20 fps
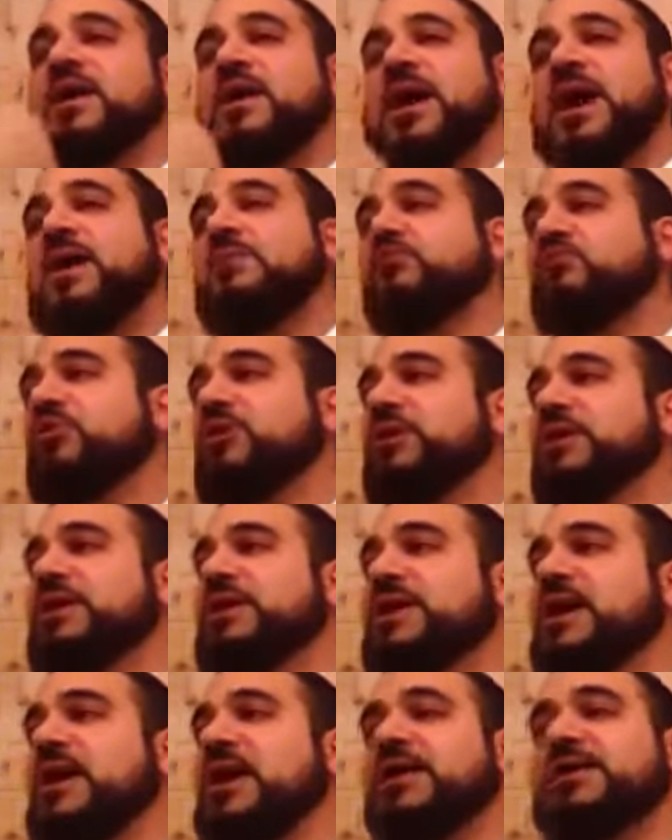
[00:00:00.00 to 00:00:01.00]
I'm really
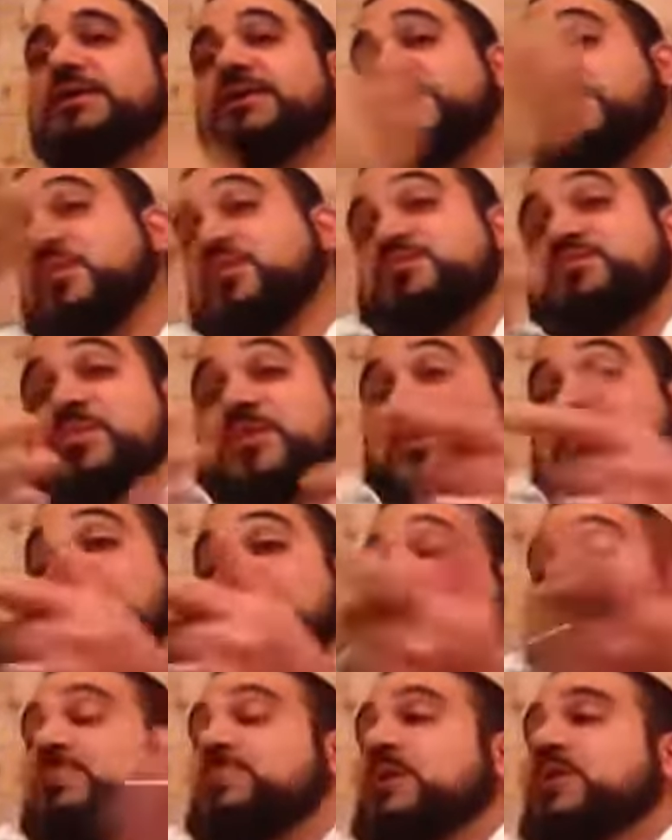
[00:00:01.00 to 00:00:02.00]
God. There
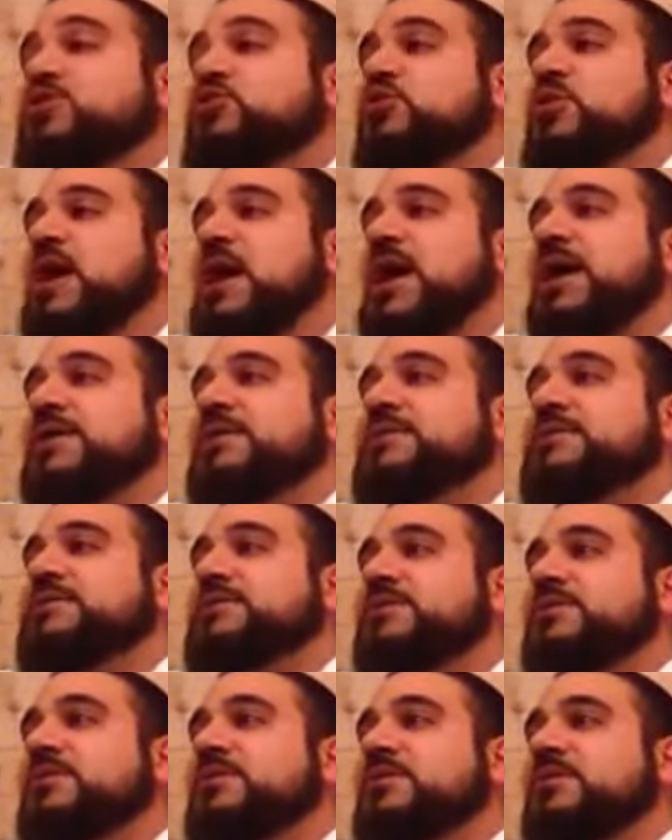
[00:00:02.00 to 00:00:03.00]
can't be two gods.
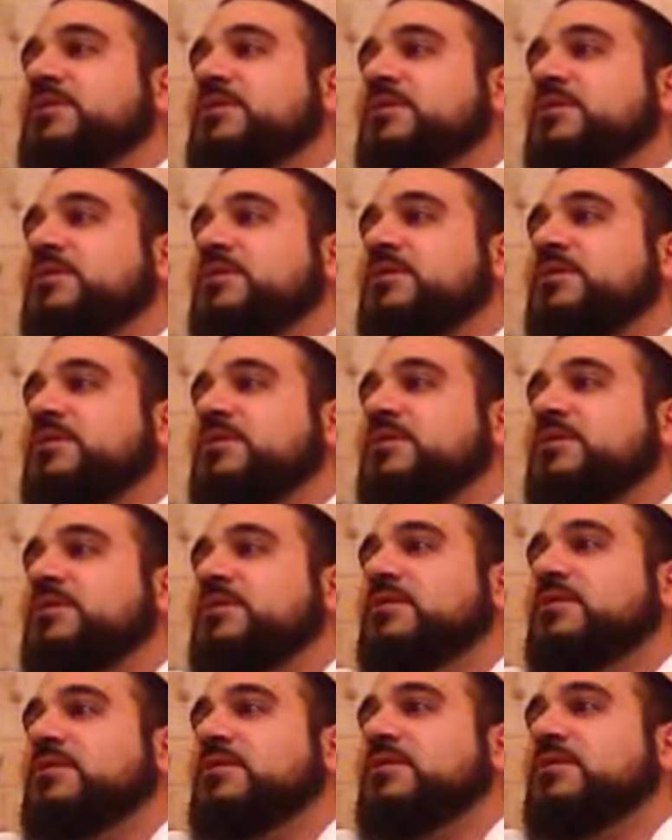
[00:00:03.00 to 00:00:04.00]

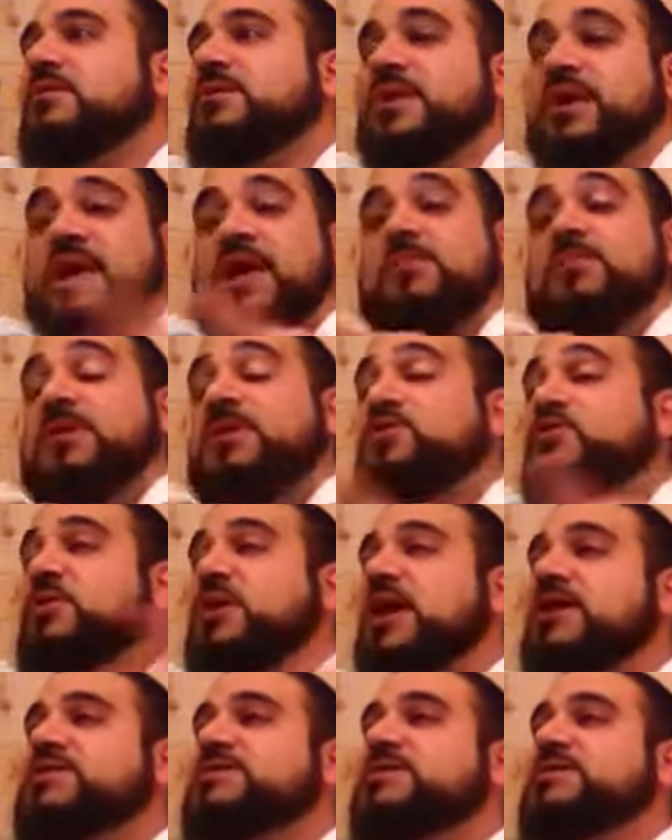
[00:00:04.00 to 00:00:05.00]
There can't be two
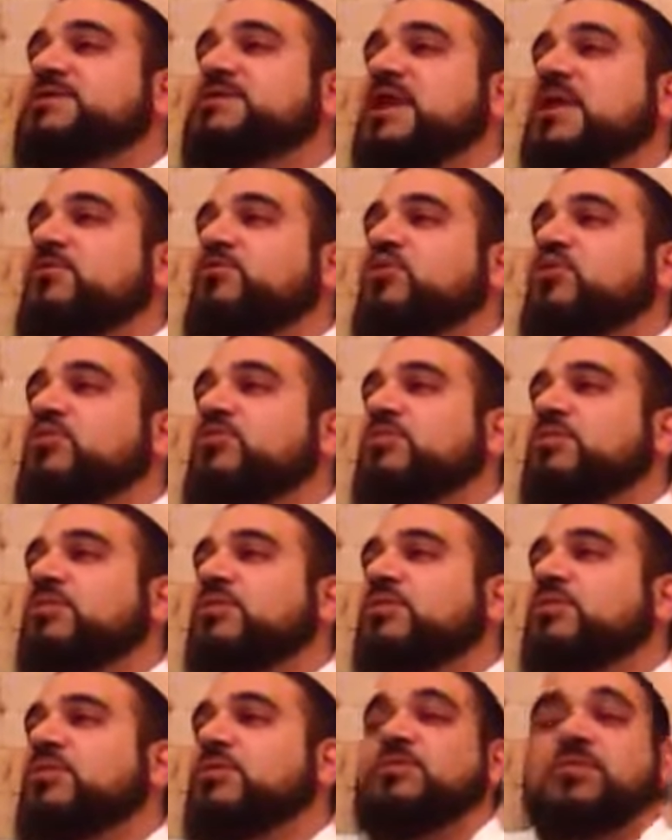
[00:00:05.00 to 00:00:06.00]
gods in the same room.
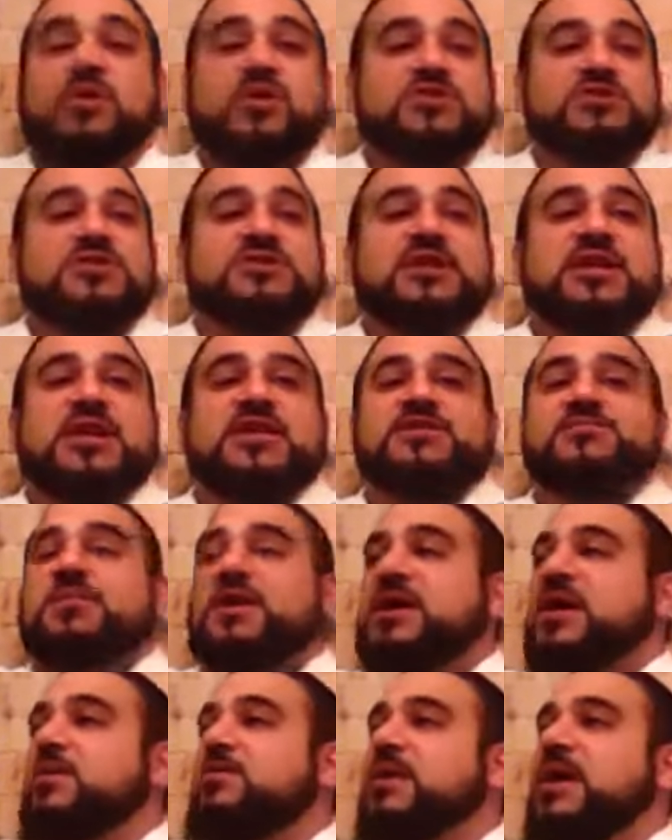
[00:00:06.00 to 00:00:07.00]
Because it's against my
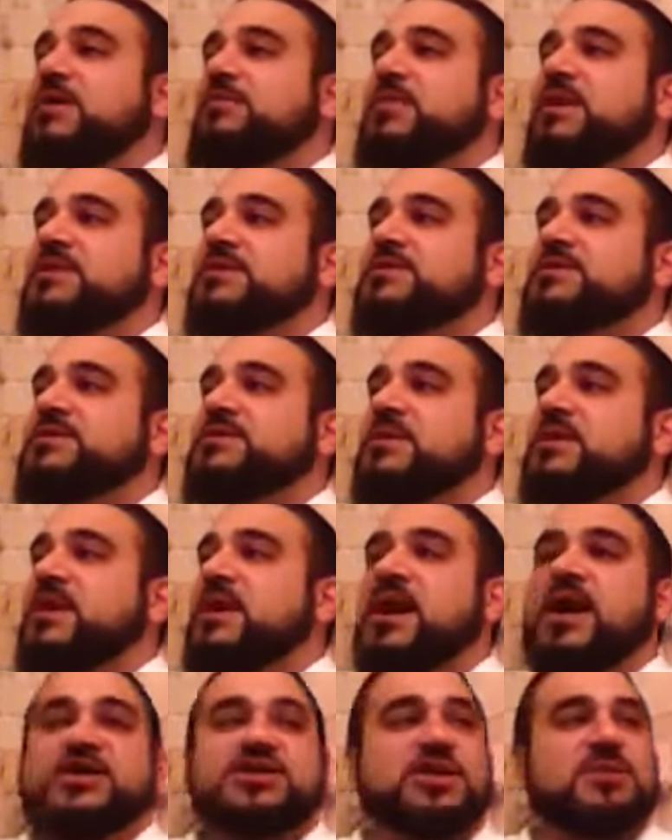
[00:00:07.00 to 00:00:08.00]
commandments.
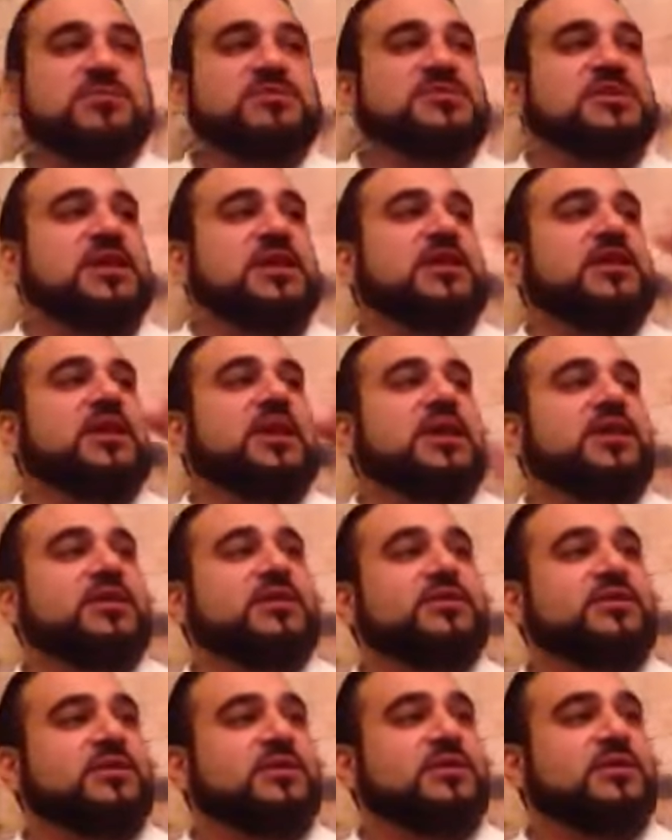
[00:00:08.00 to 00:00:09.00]
Hashem is not a
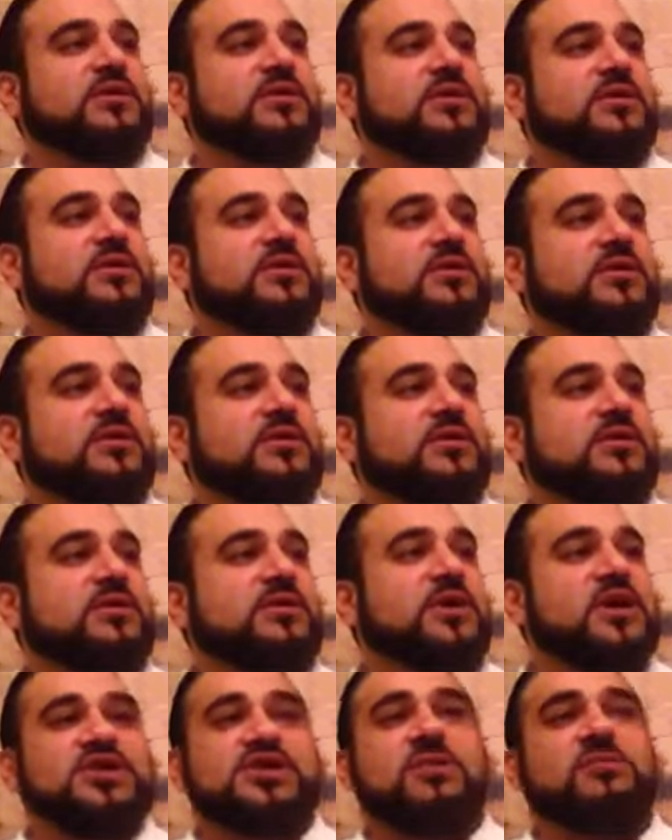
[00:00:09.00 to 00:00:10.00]
liar.
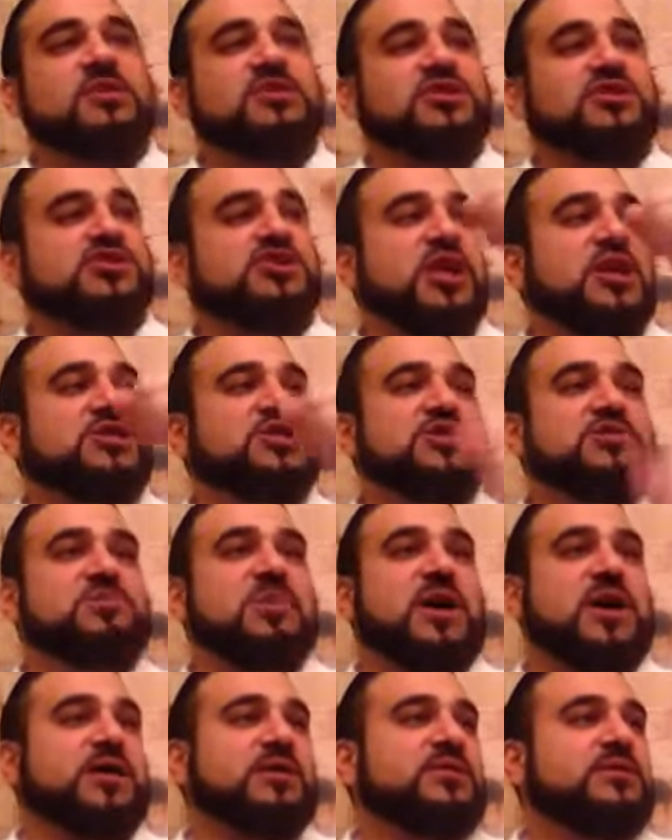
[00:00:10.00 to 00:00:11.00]
Hashem doesn't change his
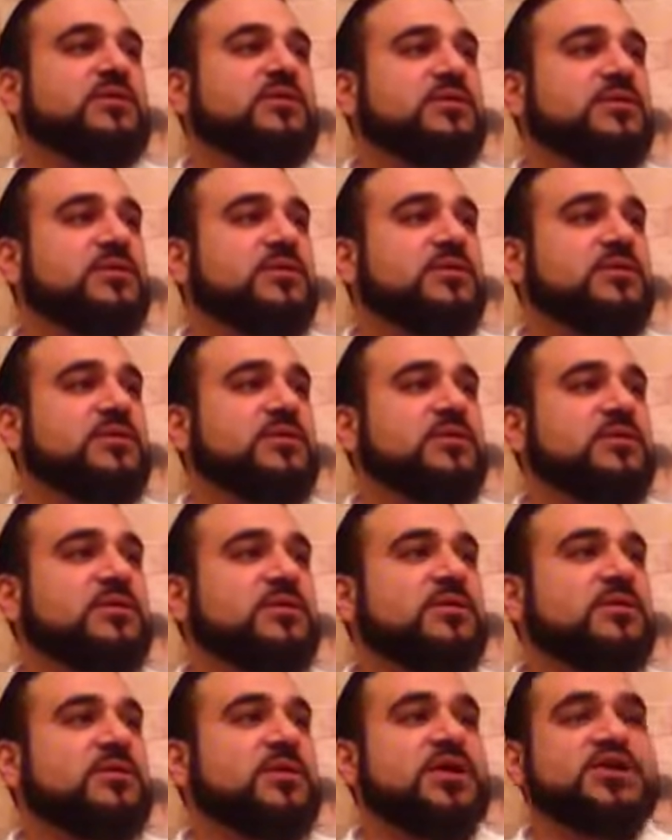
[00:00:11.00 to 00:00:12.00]
mind.
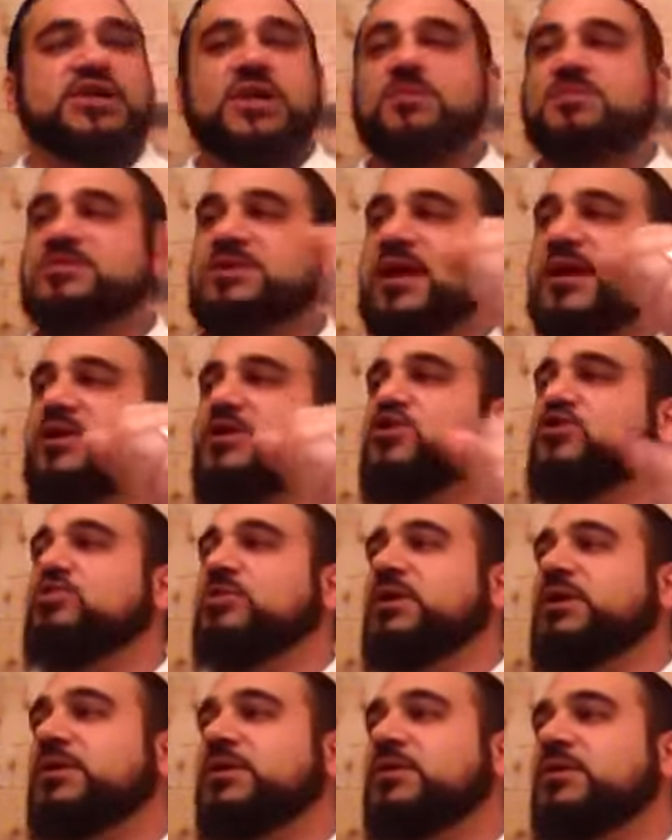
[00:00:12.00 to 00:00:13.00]
Hashem is not
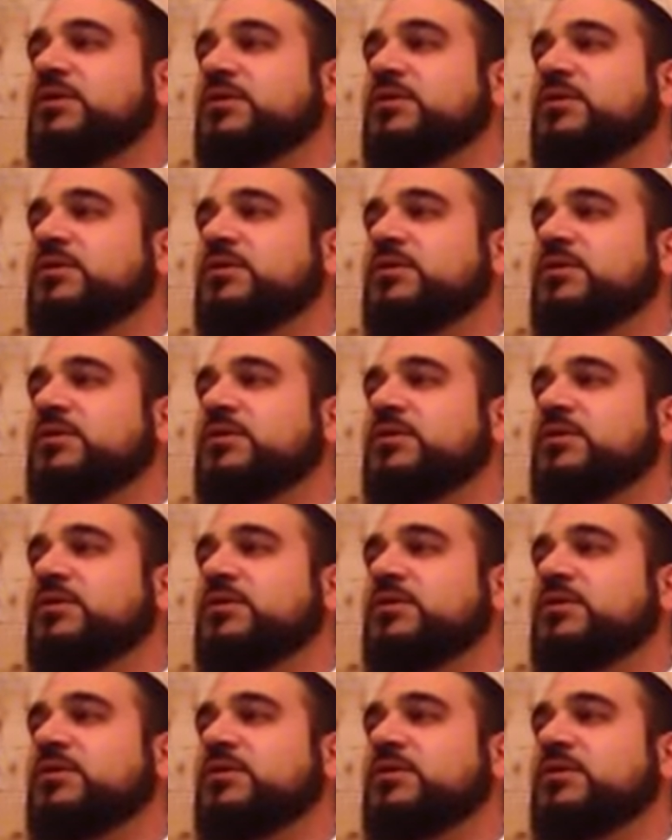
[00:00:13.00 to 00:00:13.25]
human.